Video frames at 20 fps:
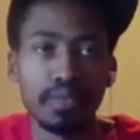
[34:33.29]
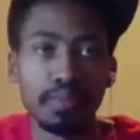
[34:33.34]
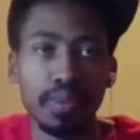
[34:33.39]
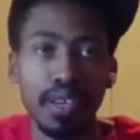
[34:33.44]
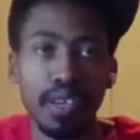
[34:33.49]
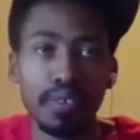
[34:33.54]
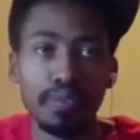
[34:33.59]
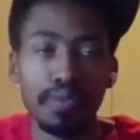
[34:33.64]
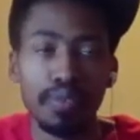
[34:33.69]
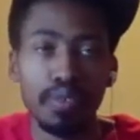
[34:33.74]

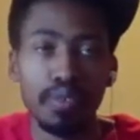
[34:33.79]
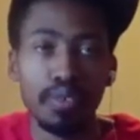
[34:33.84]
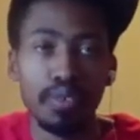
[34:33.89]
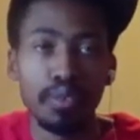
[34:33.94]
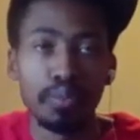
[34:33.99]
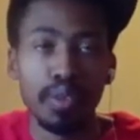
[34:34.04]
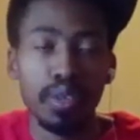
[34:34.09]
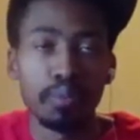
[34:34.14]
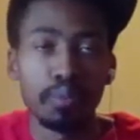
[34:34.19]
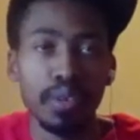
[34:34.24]
Paying for a
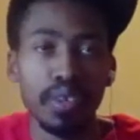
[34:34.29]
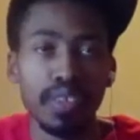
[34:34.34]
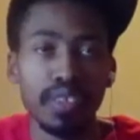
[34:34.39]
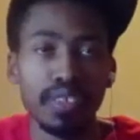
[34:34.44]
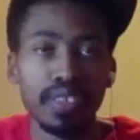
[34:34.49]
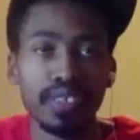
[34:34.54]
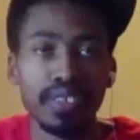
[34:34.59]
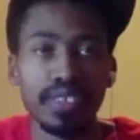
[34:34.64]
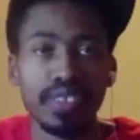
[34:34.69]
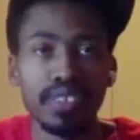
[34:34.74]
little bit of money
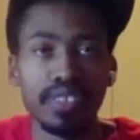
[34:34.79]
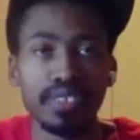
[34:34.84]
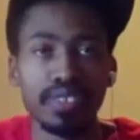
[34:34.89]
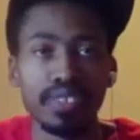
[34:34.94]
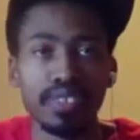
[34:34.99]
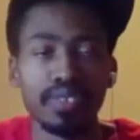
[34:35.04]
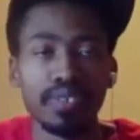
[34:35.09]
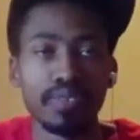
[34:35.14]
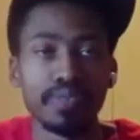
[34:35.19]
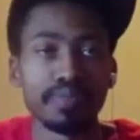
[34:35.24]
this year.
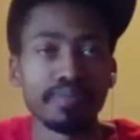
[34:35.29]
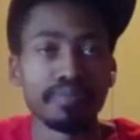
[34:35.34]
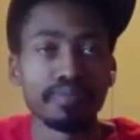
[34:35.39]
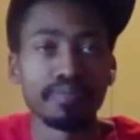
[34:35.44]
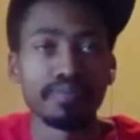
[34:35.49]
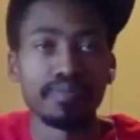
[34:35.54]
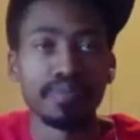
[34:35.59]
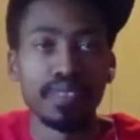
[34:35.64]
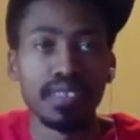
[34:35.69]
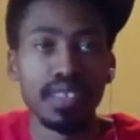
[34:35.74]
So
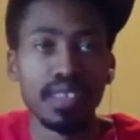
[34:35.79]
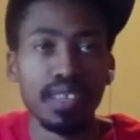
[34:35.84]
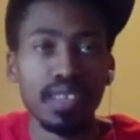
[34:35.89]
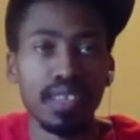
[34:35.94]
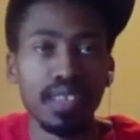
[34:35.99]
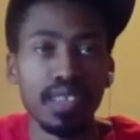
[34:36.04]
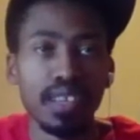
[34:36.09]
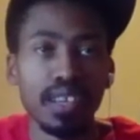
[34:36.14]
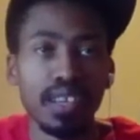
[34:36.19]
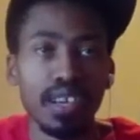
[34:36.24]

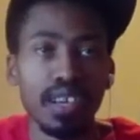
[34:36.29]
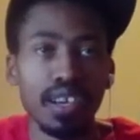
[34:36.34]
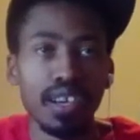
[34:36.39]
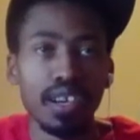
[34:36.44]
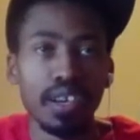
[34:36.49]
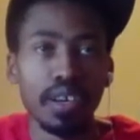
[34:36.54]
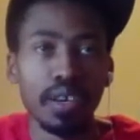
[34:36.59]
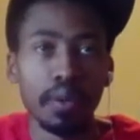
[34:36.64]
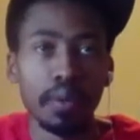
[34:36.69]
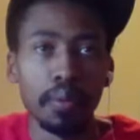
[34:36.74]

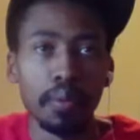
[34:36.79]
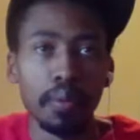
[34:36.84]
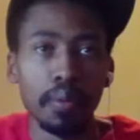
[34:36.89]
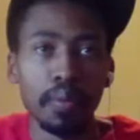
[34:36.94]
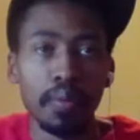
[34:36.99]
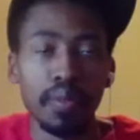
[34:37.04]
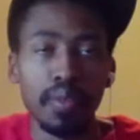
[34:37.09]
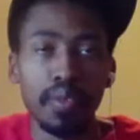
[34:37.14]
I